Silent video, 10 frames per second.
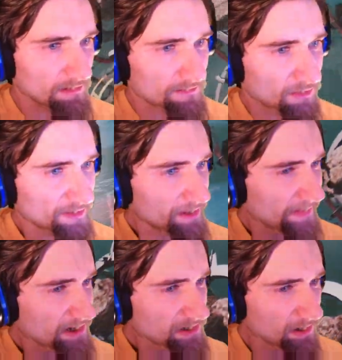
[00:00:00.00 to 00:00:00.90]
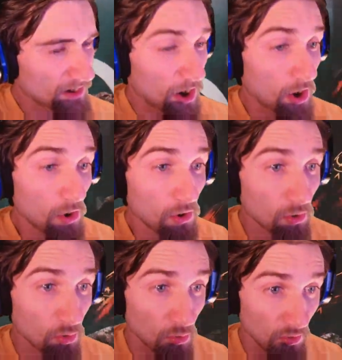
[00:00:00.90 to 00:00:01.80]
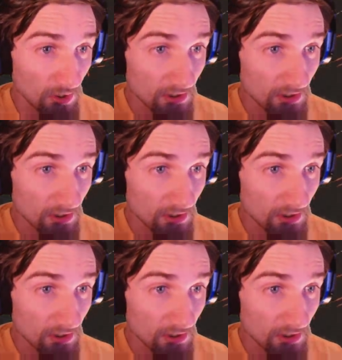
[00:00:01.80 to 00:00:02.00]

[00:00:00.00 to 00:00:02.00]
Clear down there? Oh.